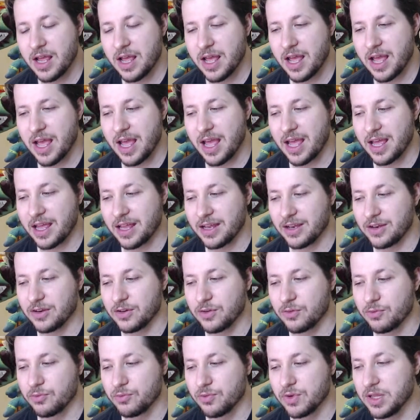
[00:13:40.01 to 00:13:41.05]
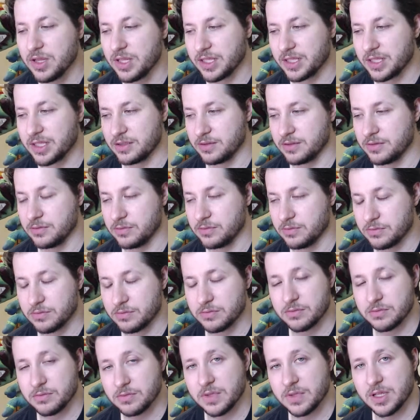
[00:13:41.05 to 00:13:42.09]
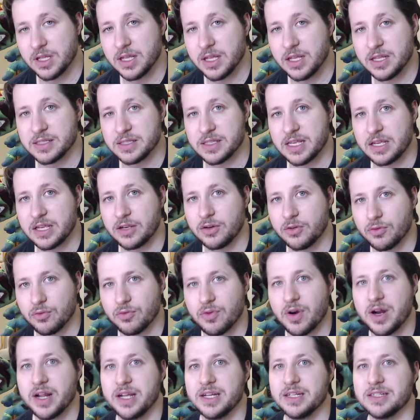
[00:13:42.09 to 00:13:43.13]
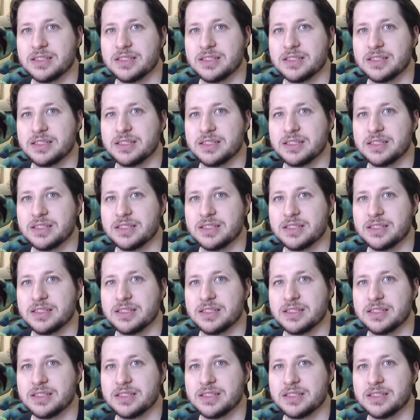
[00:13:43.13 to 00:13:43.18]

and really is a great